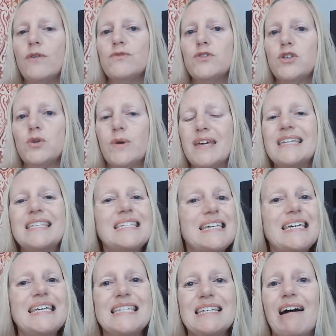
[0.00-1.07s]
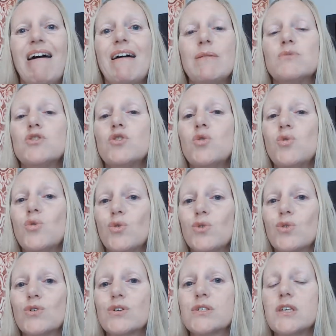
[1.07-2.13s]
of doing tea time
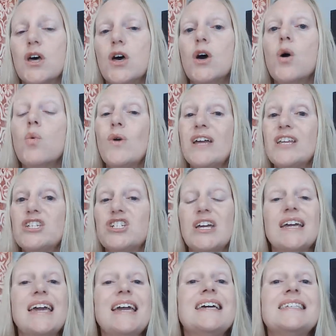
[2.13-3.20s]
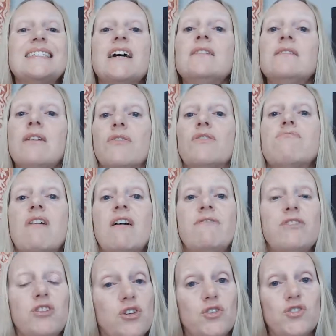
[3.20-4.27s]
talks, which is another
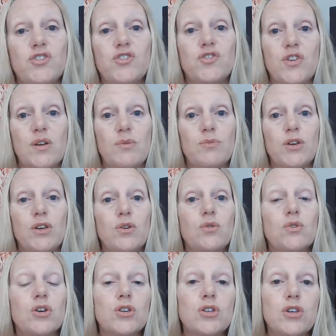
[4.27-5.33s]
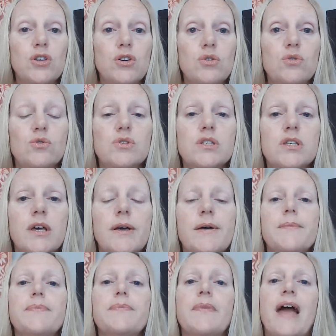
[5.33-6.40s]
revenue stream that you can use.
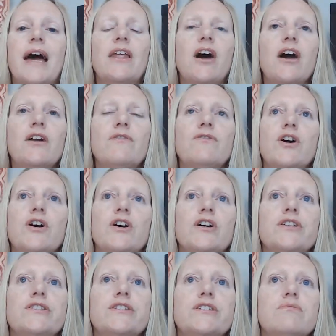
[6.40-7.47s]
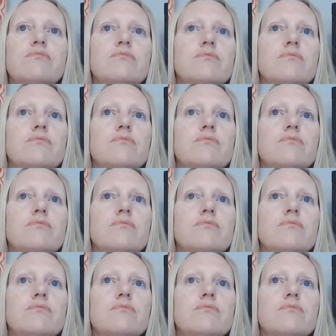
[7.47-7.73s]
And I've earned